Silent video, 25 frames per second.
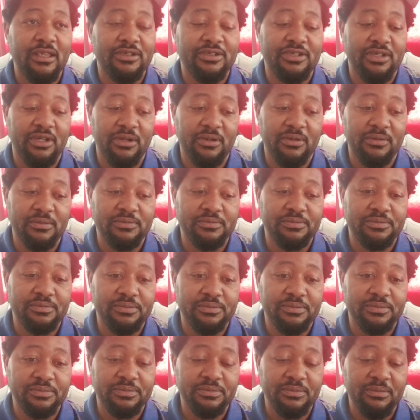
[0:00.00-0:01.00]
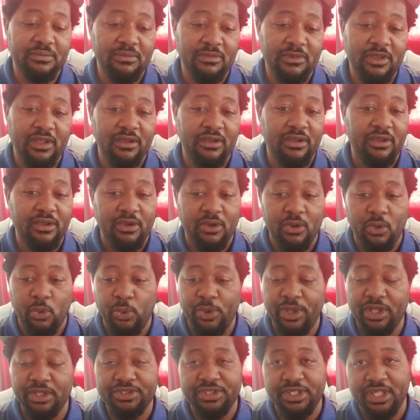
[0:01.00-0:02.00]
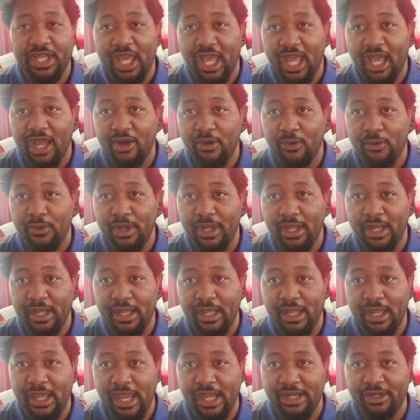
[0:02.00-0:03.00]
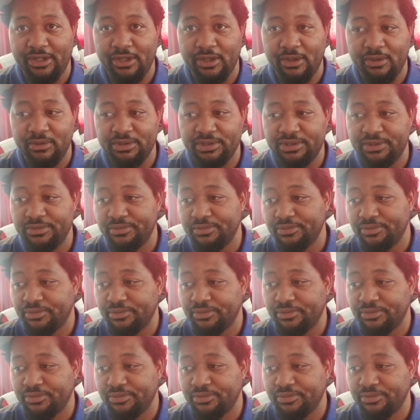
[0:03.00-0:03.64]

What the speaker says: So we'll see how it goes.